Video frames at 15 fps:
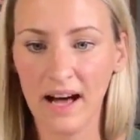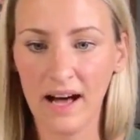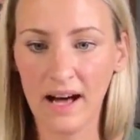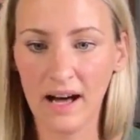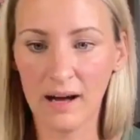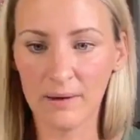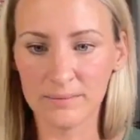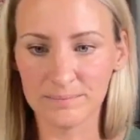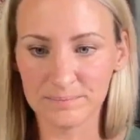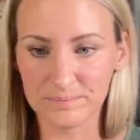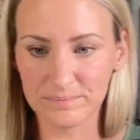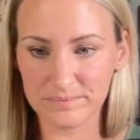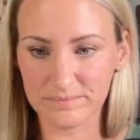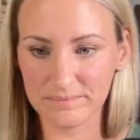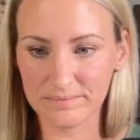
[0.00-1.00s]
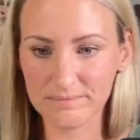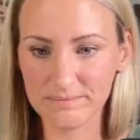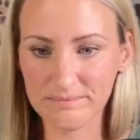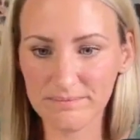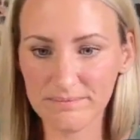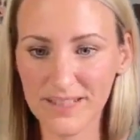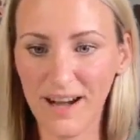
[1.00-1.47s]
And
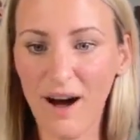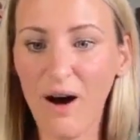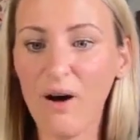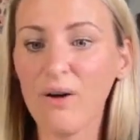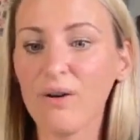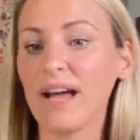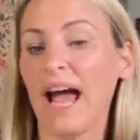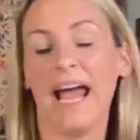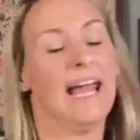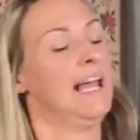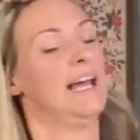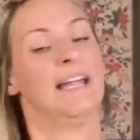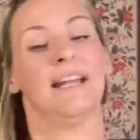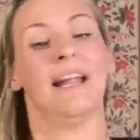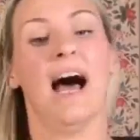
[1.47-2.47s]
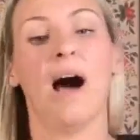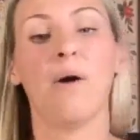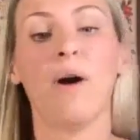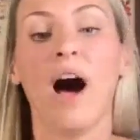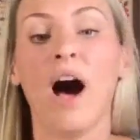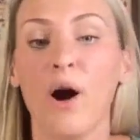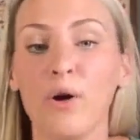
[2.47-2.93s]
I